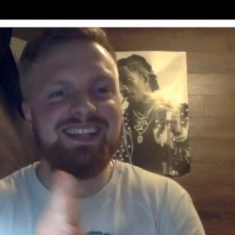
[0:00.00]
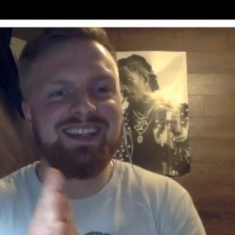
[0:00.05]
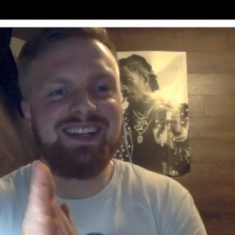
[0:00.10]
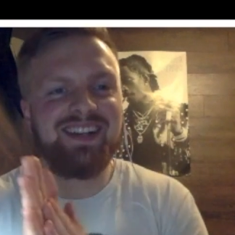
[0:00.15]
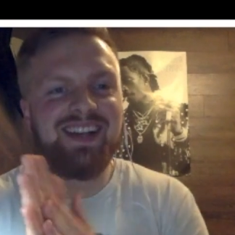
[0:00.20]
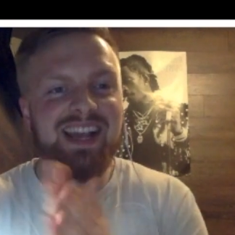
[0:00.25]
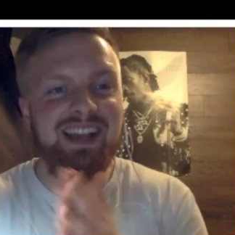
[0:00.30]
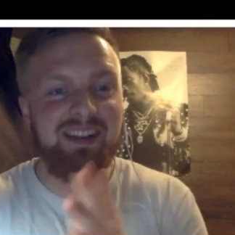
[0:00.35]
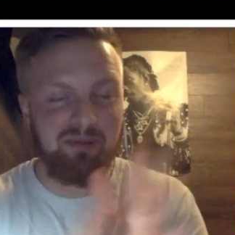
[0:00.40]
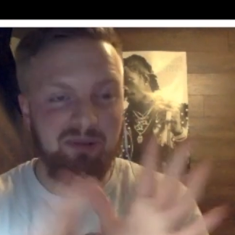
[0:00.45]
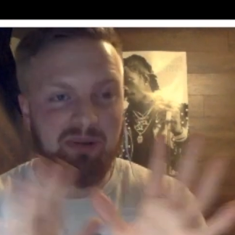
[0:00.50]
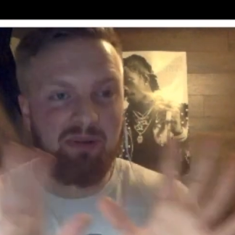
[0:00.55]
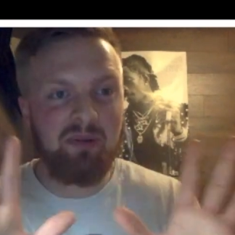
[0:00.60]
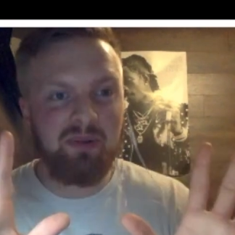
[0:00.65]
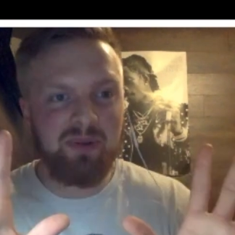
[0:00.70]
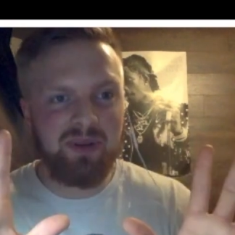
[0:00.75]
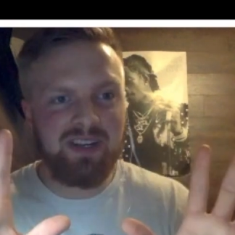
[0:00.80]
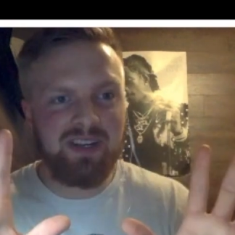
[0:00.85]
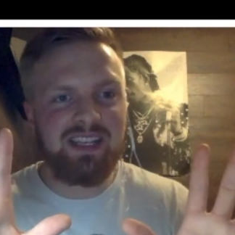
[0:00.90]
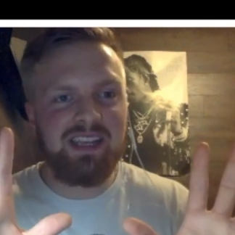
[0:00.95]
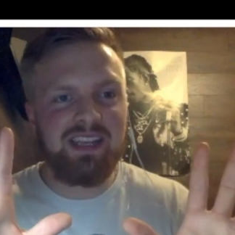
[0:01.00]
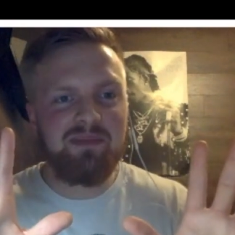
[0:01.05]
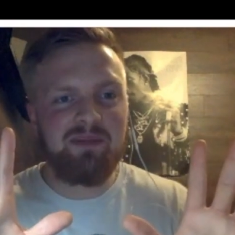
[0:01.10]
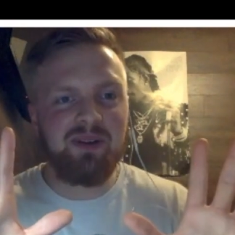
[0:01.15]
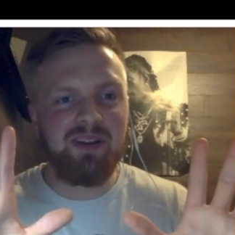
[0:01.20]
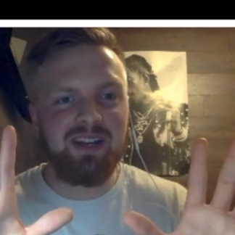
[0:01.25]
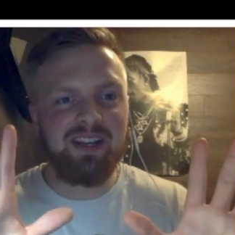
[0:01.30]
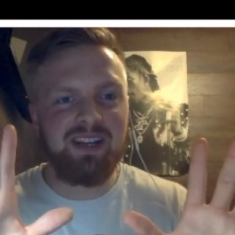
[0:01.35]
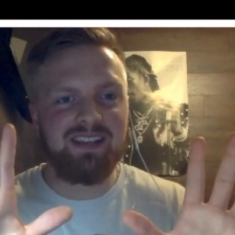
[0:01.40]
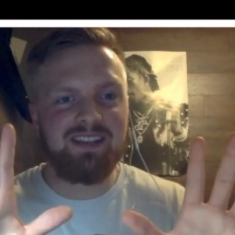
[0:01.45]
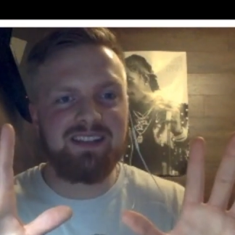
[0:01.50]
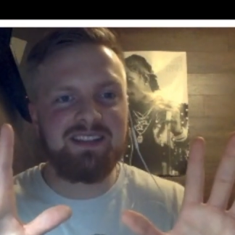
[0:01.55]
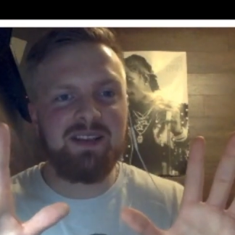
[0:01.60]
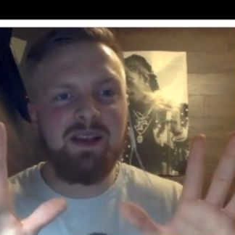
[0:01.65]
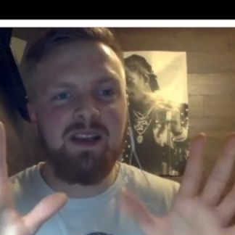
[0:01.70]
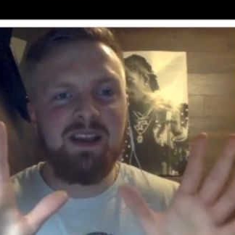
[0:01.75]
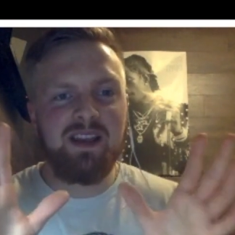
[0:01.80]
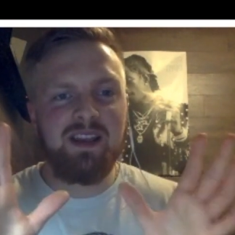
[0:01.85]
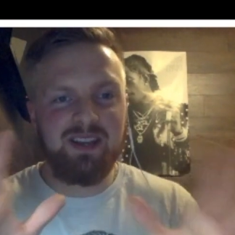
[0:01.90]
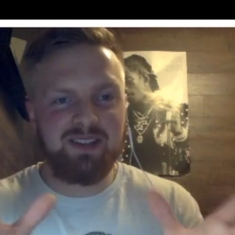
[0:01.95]
Okay. Well, we're gonna keep going because
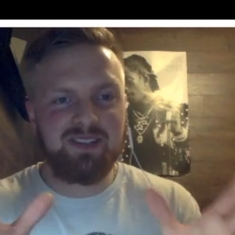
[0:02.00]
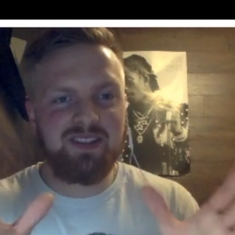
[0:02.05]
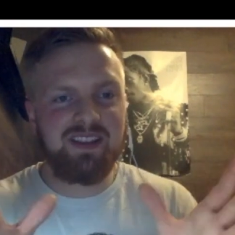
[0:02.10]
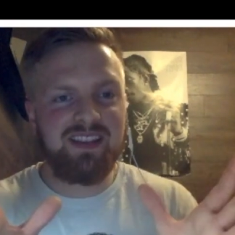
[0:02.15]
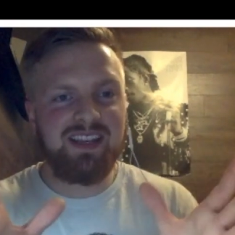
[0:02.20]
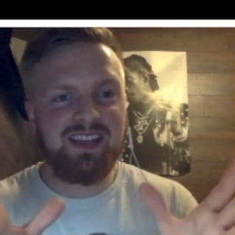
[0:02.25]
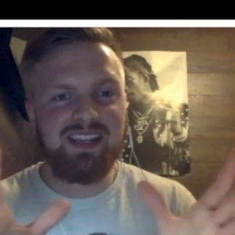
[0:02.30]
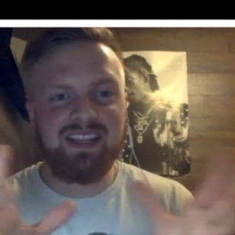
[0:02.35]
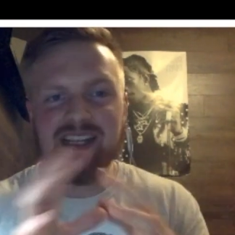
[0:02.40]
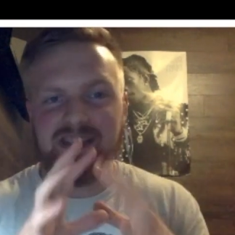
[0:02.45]
here's the thing.